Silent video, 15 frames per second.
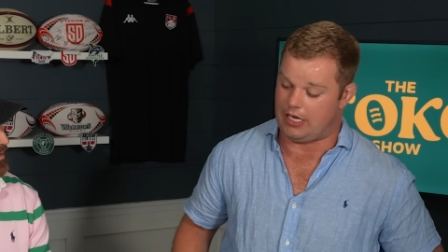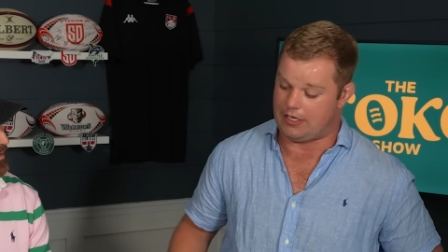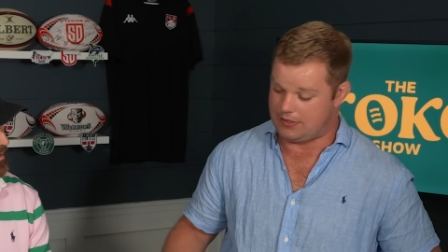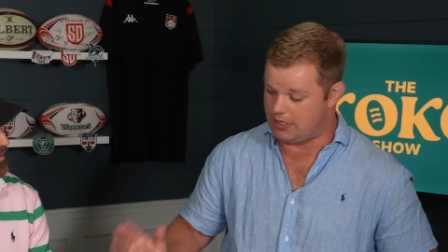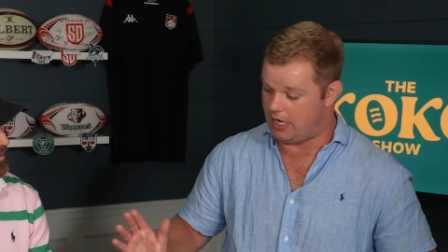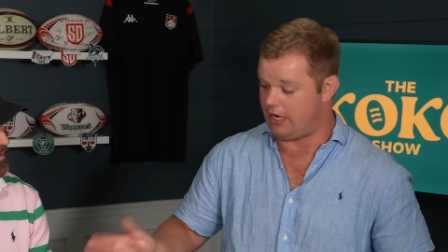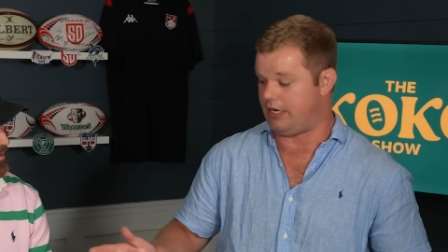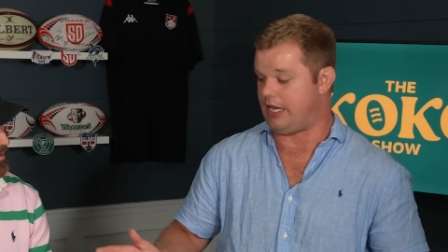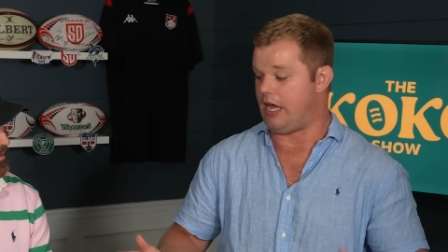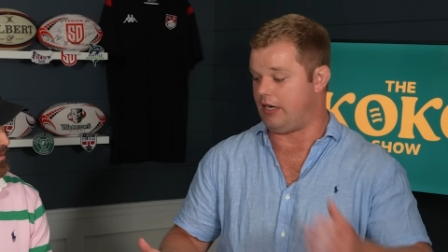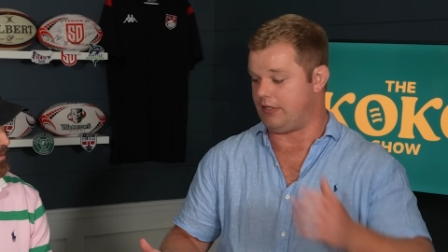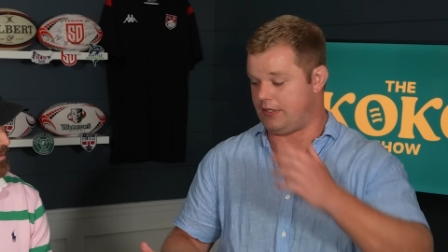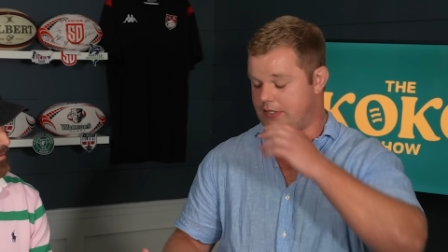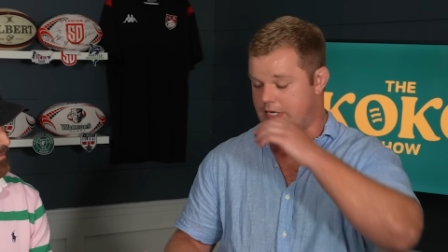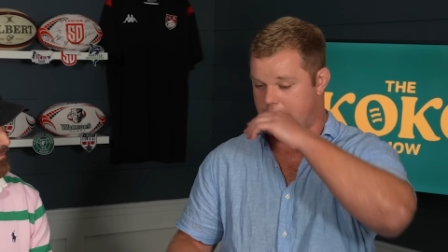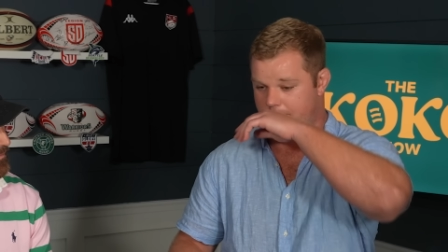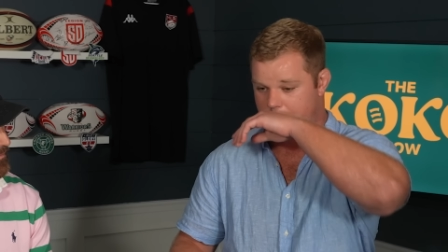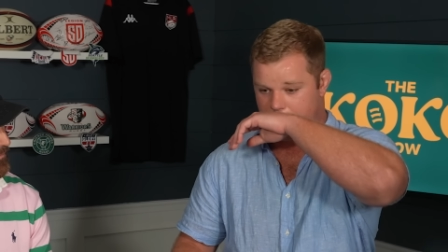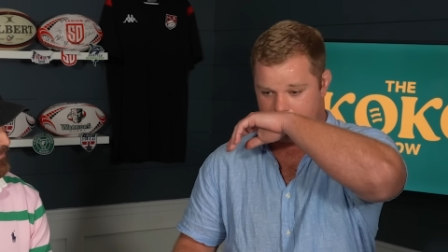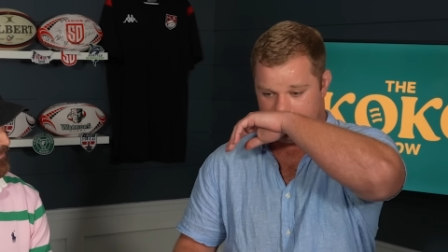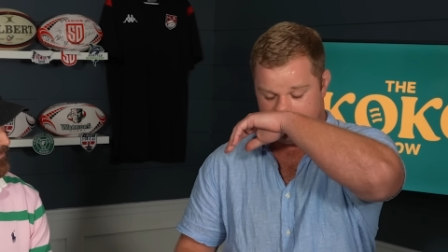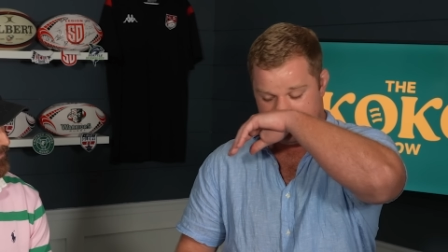I started out as a second
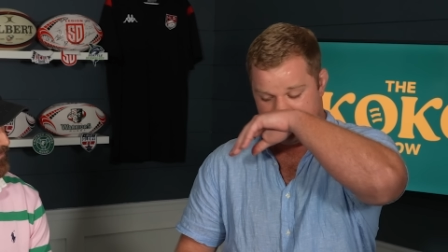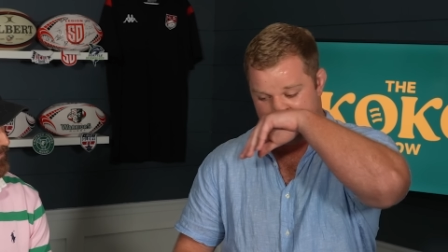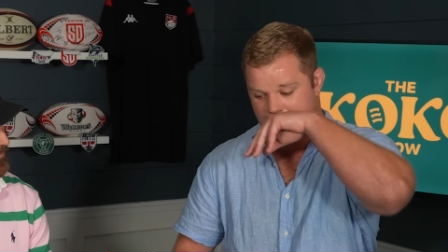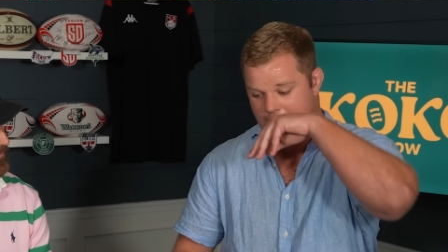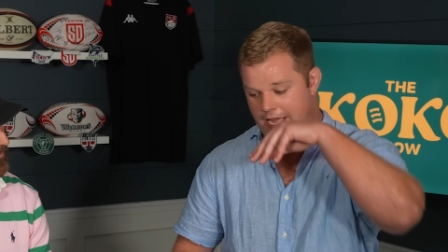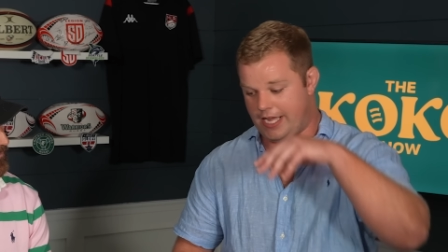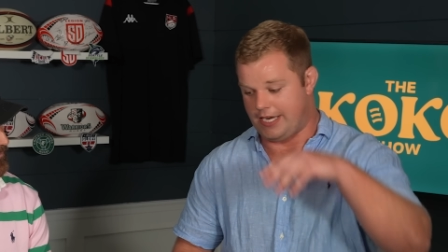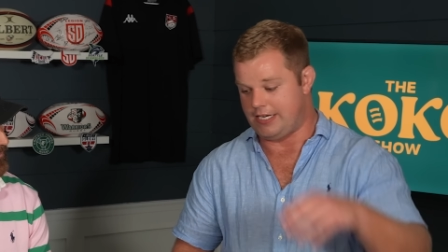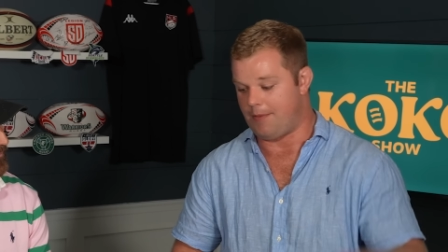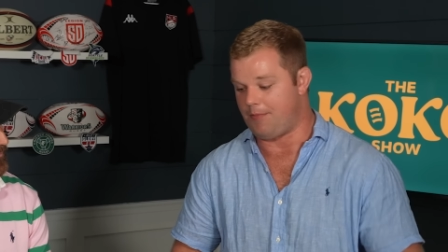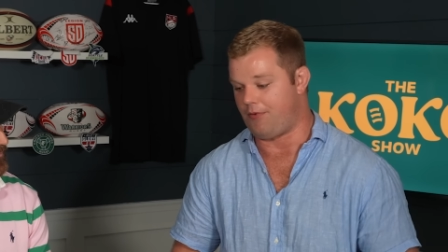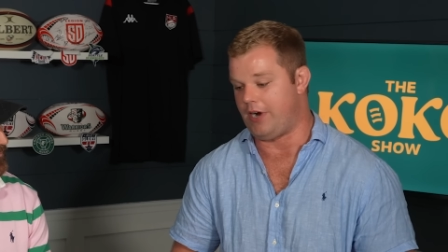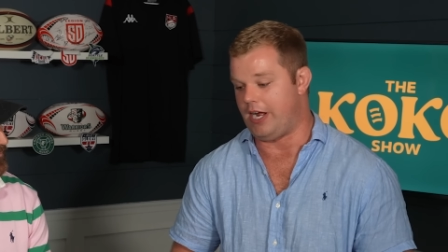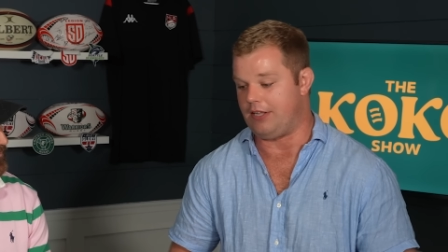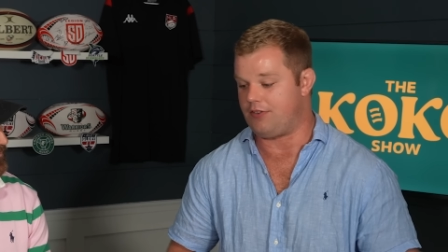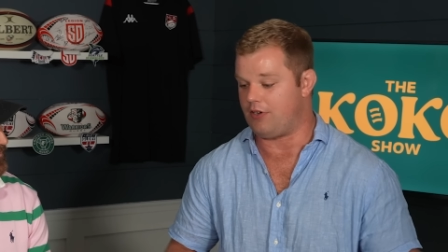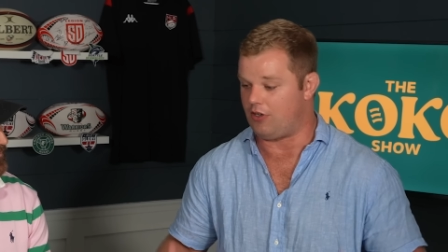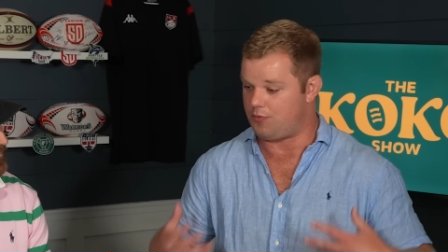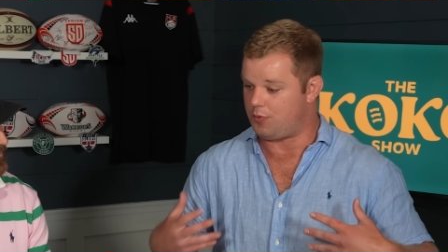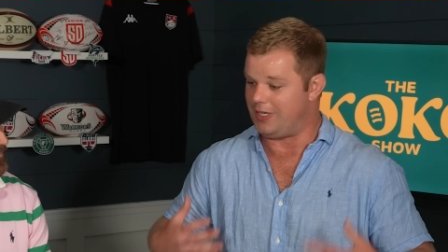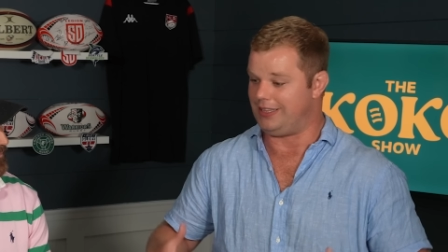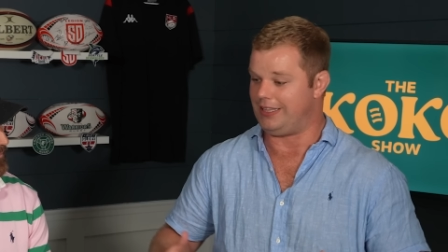rower and number eight, so I was
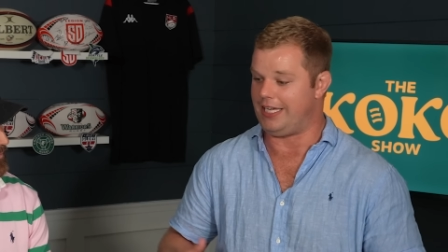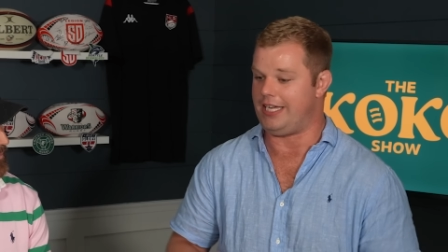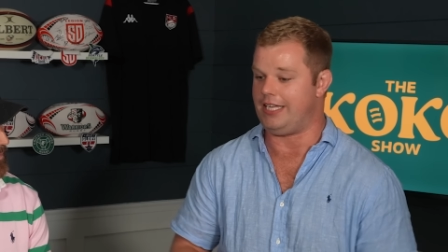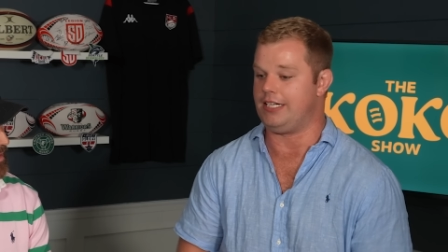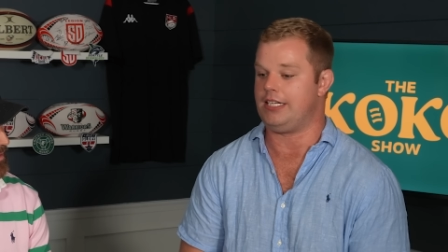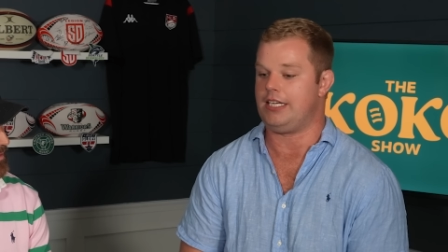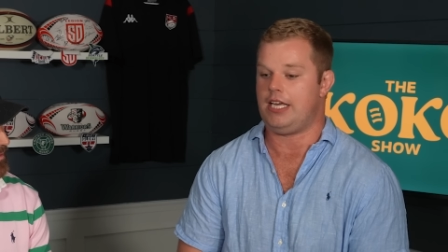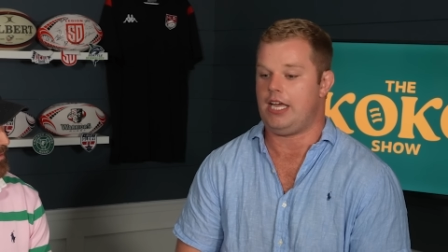pretty lean,